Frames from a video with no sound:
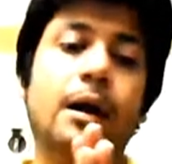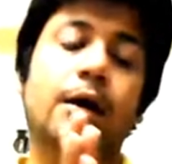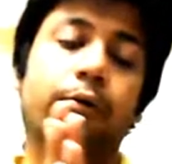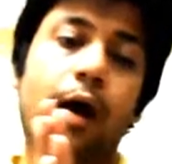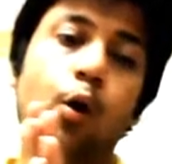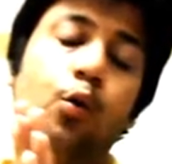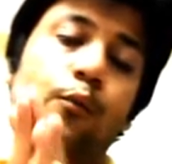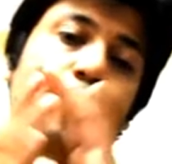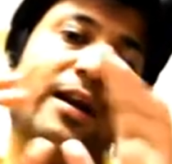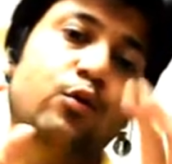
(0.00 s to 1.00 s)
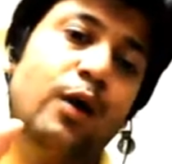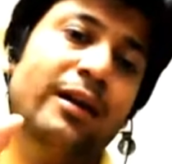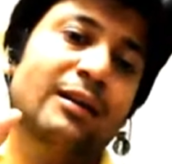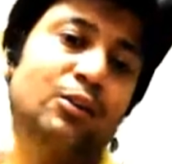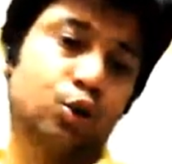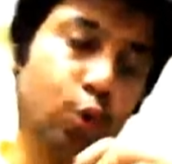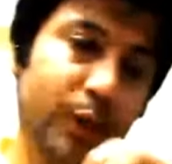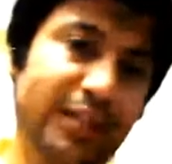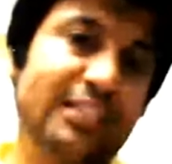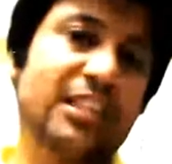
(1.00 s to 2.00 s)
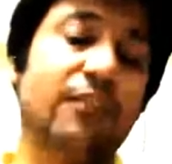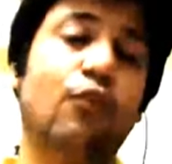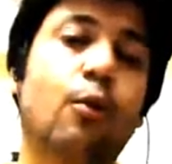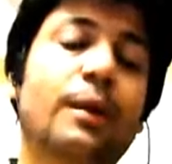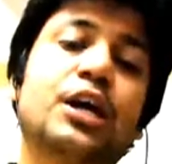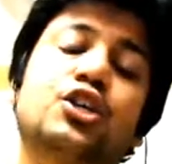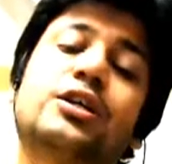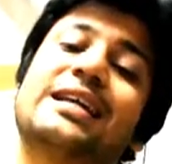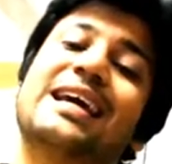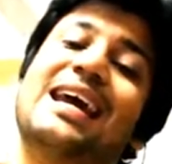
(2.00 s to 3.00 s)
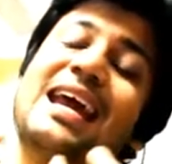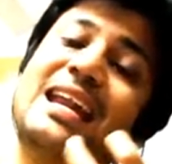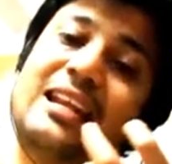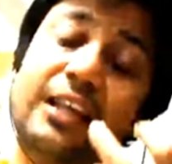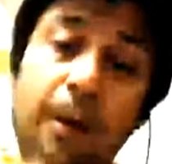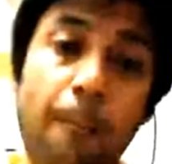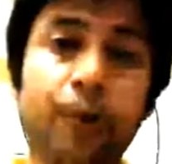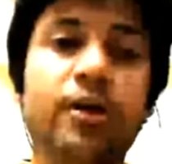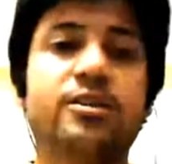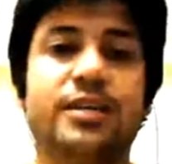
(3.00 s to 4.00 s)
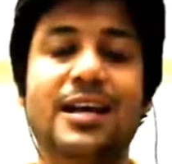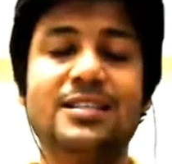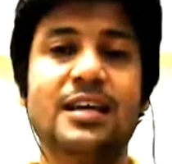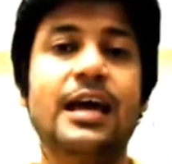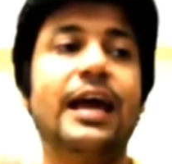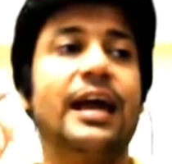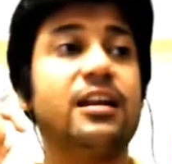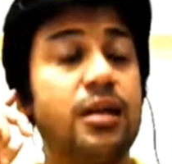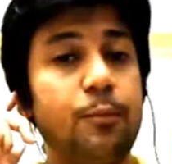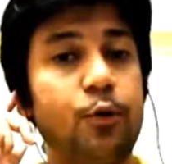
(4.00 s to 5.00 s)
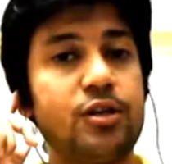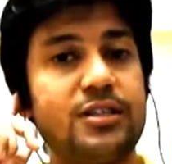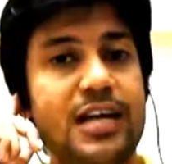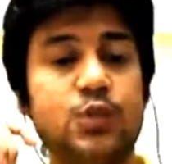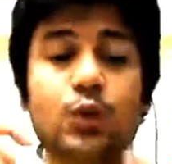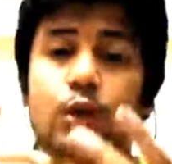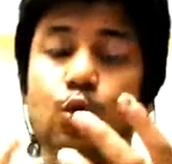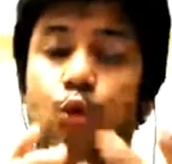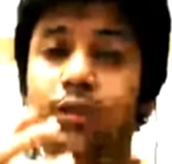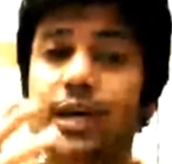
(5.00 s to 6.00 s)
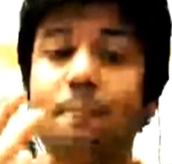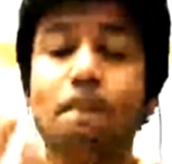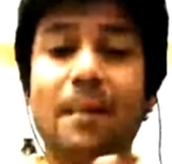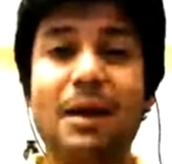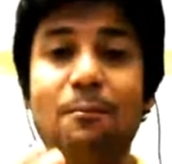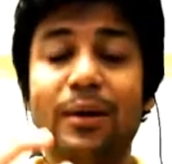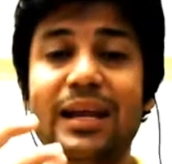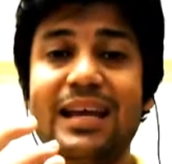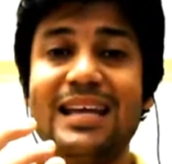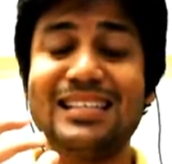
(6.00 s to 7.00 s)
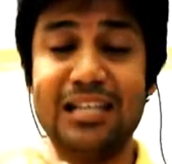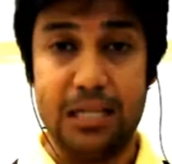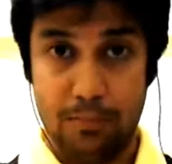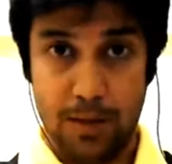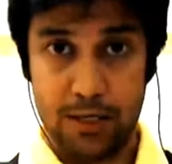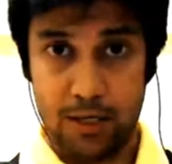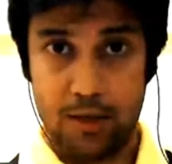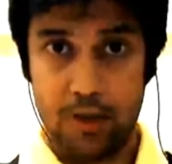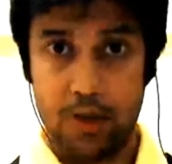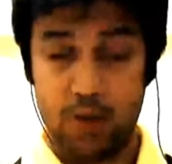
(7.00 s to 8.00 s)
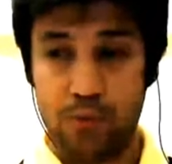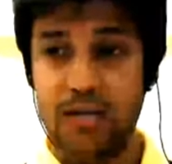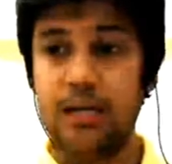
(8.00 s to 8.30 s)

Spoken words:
Now, when you are storing this information in computer science, we know that memory is limited, right?